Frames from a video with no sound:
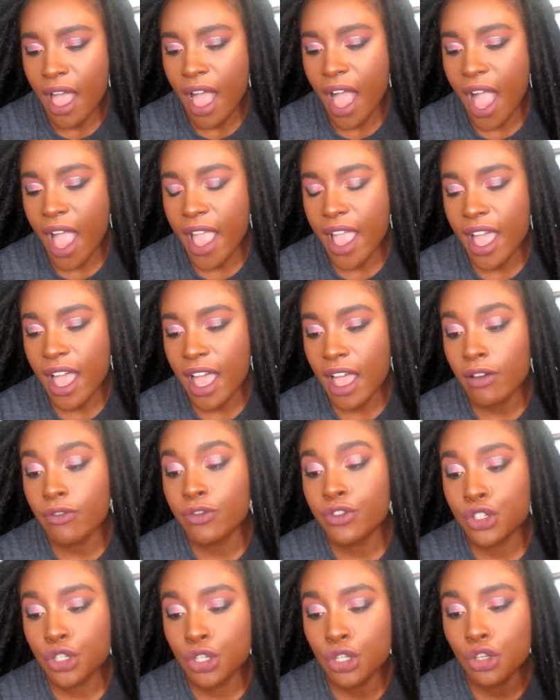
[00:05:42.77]
I
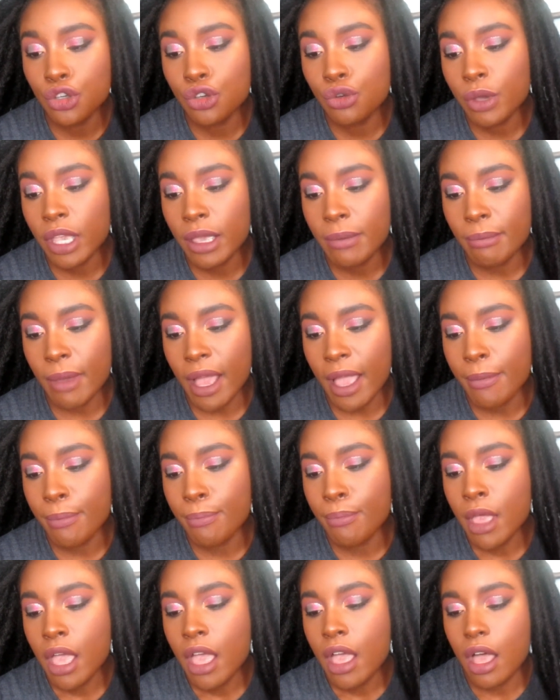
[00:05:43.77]
have two in my
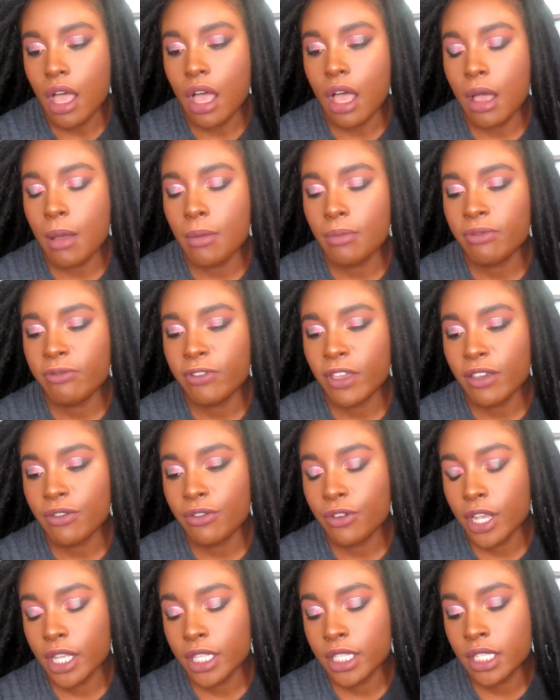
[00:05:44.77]

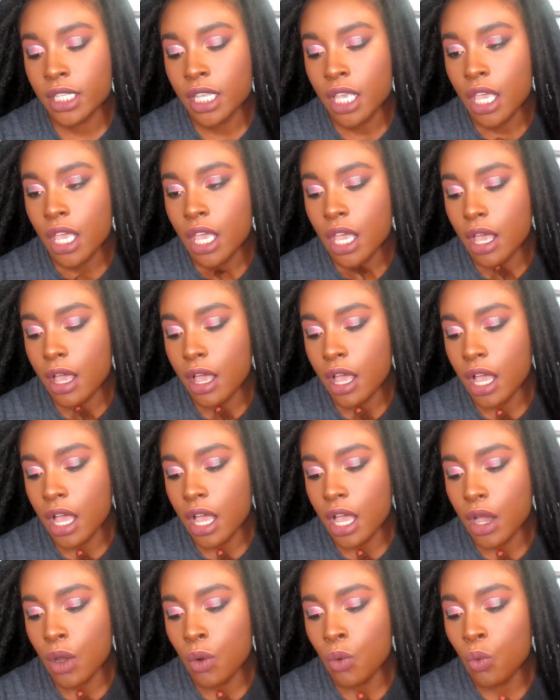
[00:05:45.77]
favorites.
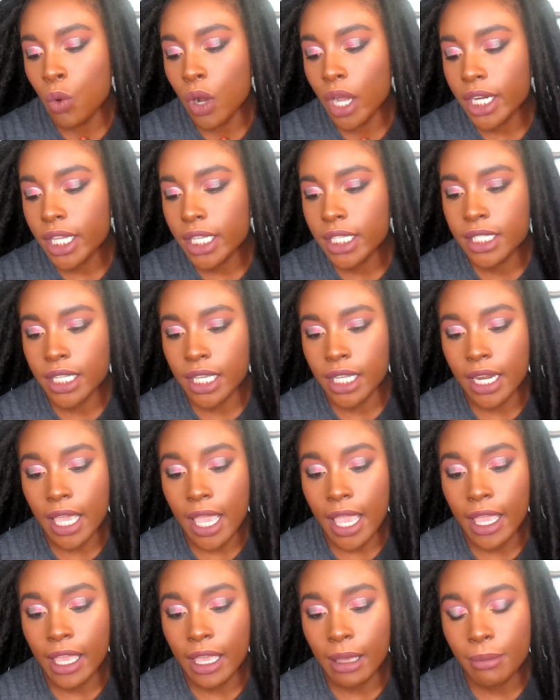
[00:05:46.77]
One is an
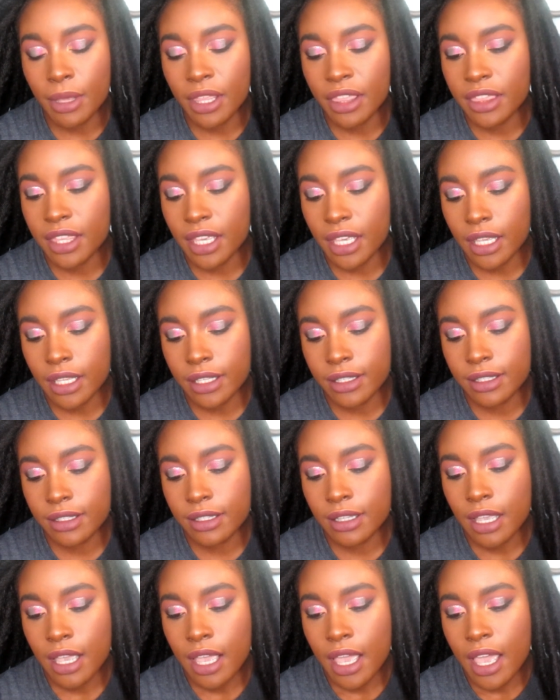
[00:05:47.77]

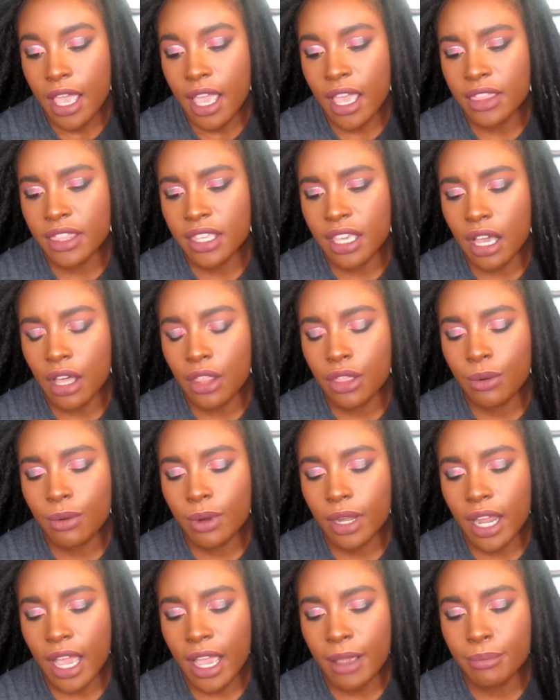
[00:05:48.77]
amethyst and the other
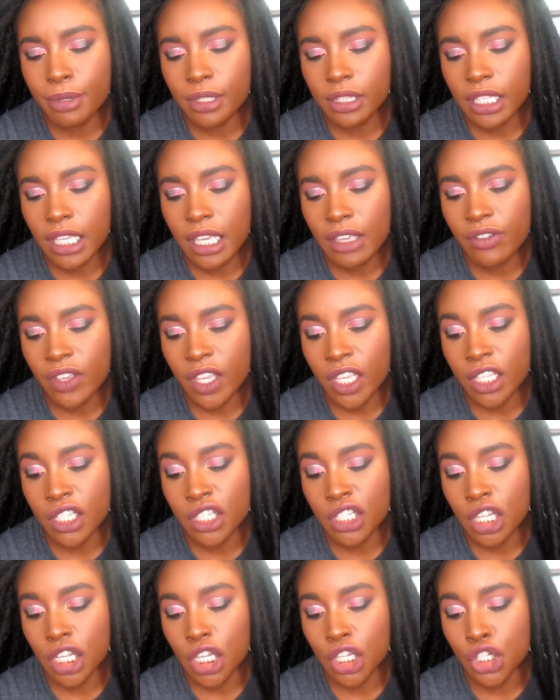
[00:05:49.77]
one I believe
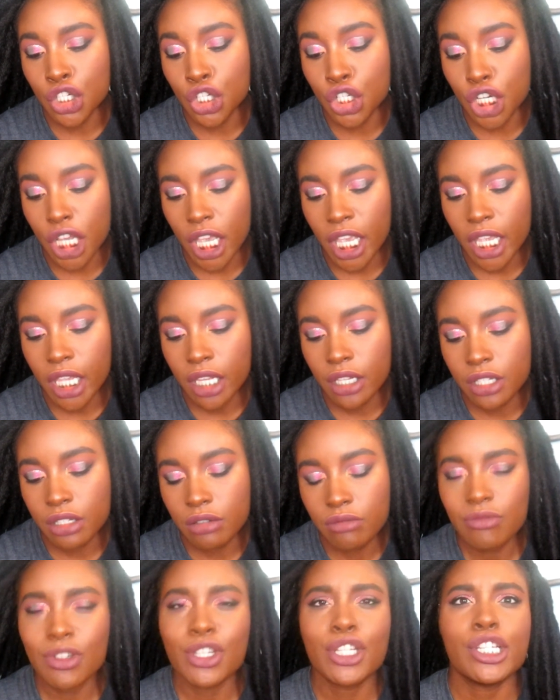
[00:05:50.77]
is jade.
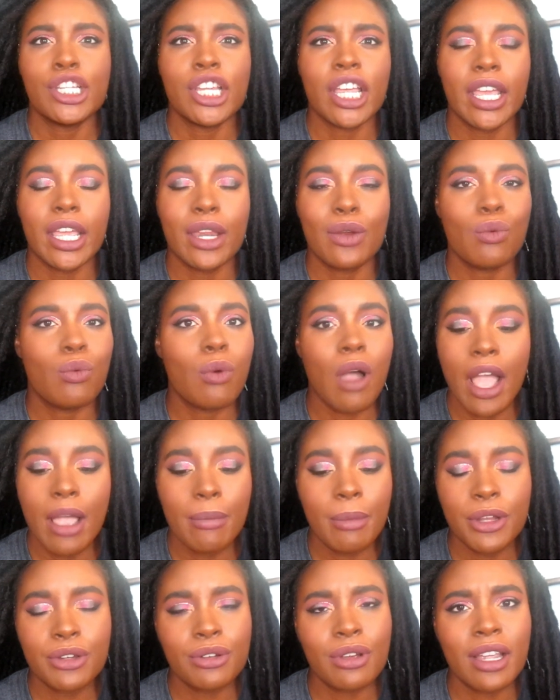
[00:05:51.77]
Why
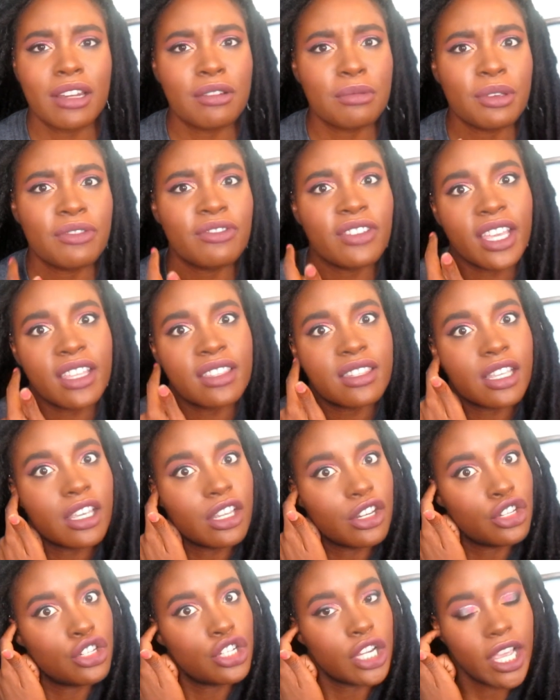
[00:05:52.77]
am I trying to be
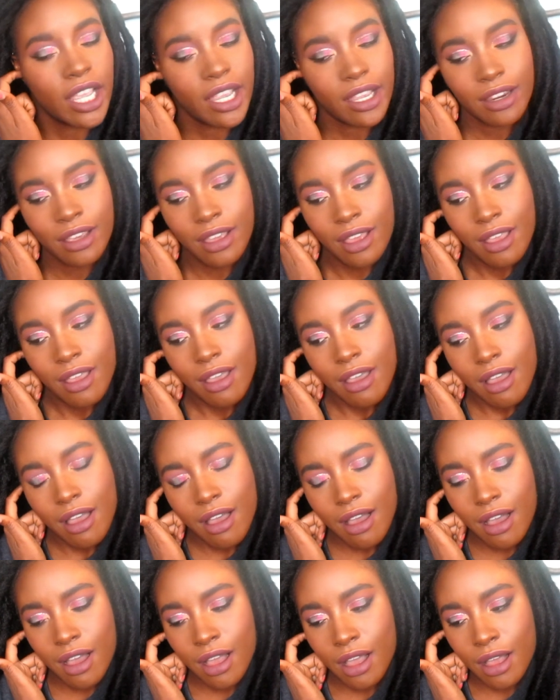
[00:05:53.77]
fancy? Jade.
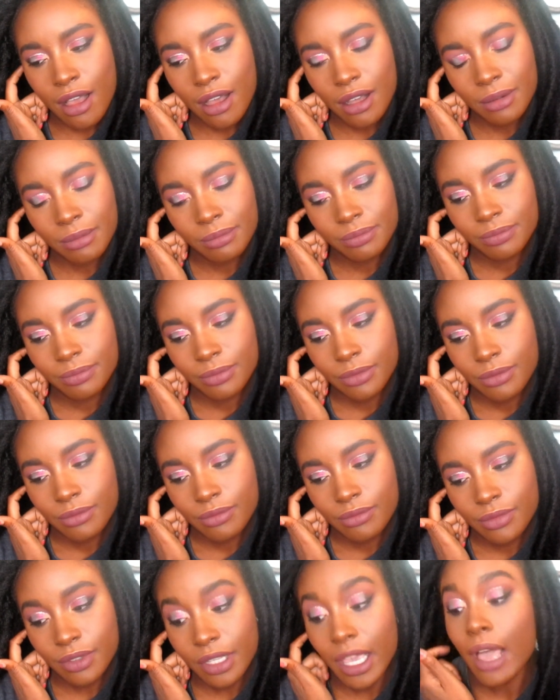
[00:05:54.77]

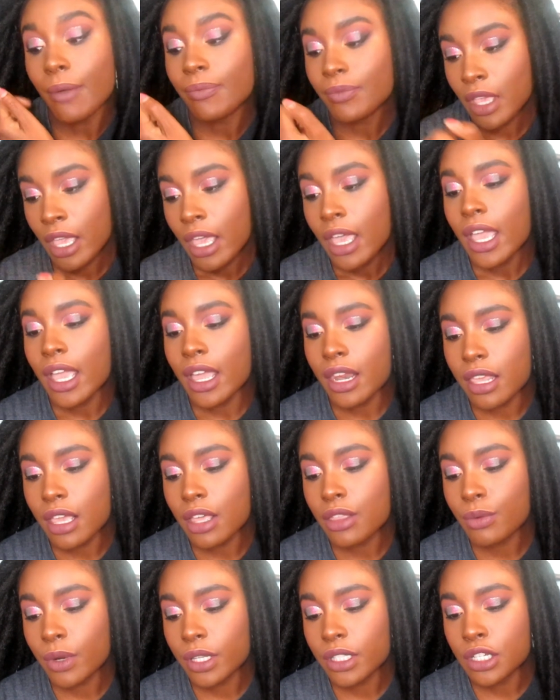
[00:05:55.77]
Yeah, and the
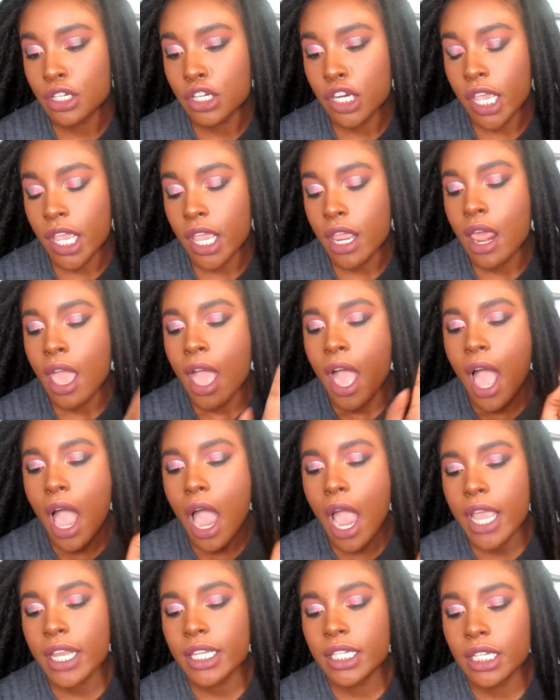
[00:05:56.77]
other one's jade.
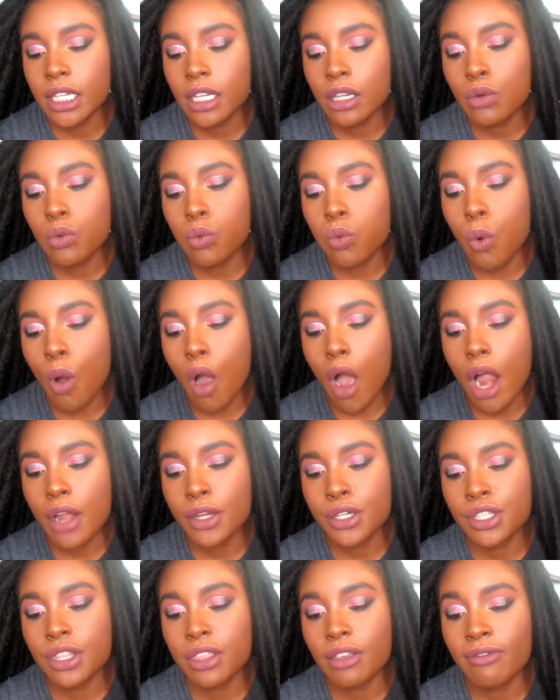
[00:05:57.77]
I did
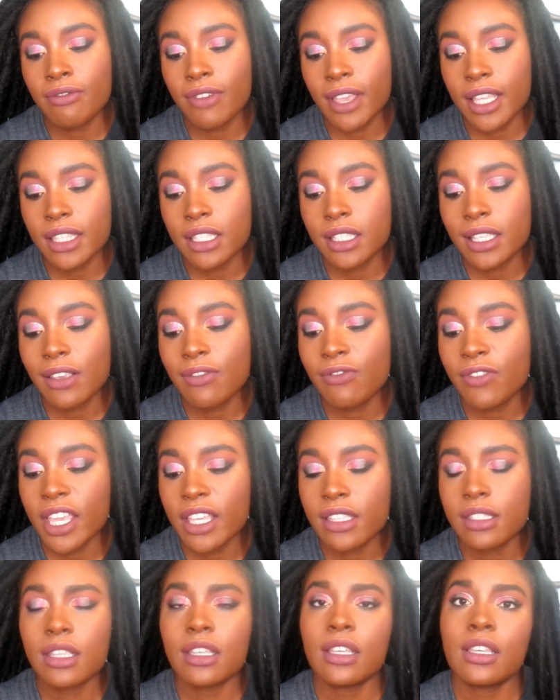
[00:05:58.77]
watch the Fancy
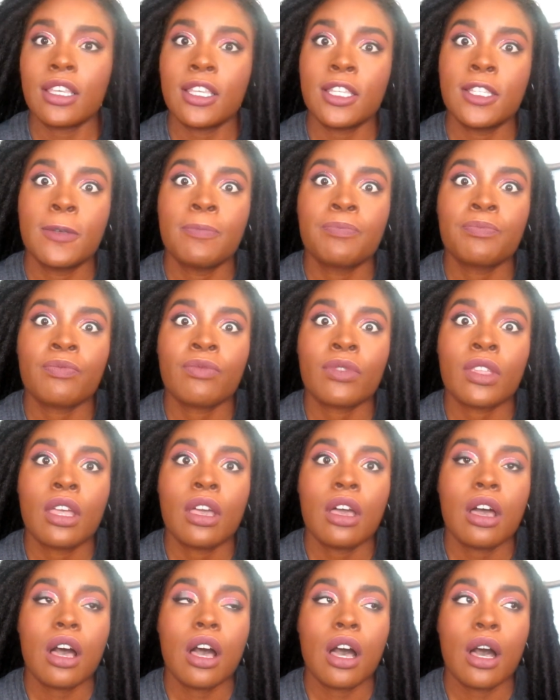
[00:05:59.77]
Faces
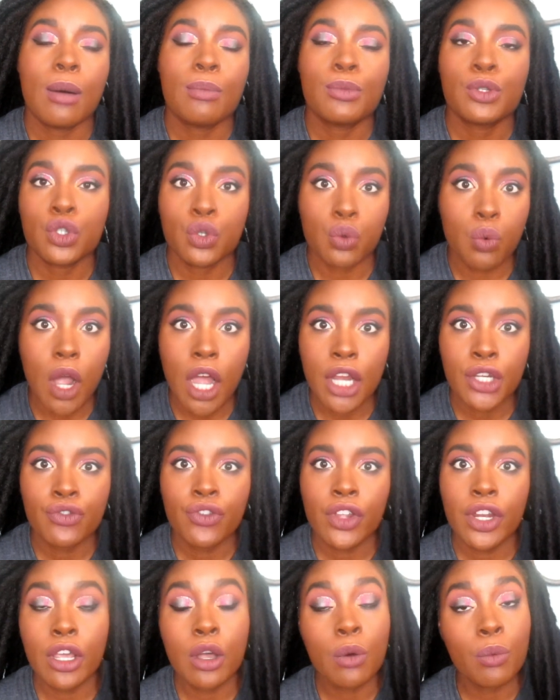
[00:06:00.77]
swatch
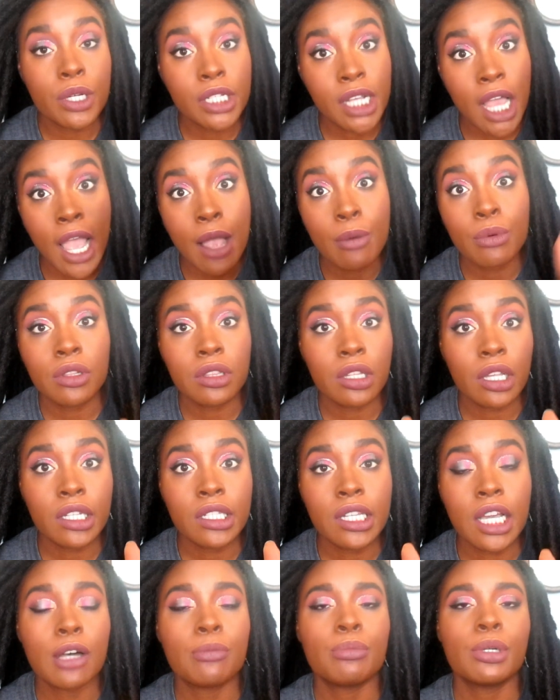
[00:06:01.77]
video, which I will link
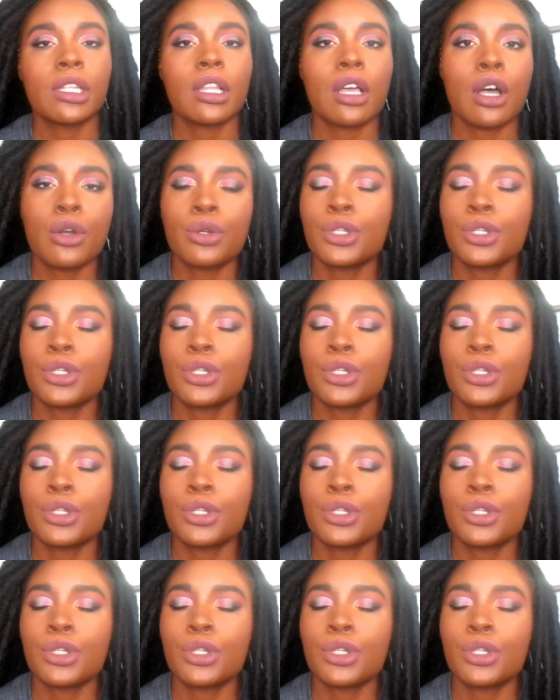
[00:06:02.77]
down below.